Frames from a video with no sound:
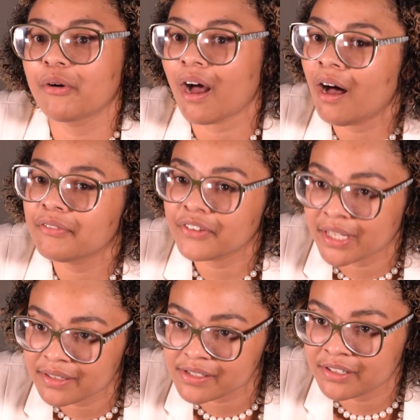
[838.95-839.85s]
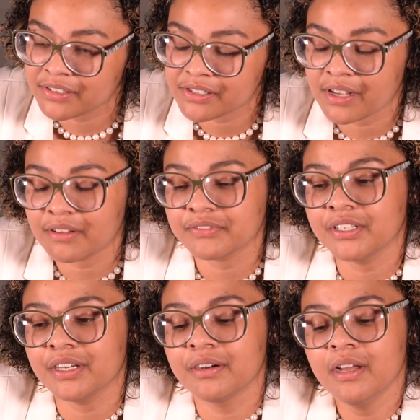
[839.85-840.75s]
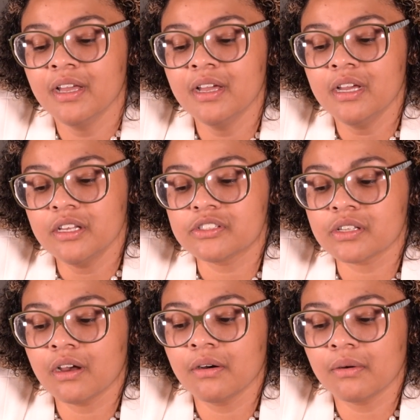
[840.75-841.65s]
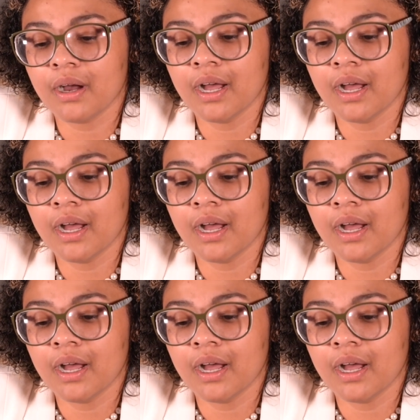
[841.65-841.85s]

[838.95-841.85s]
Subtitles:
confidence in yourself, So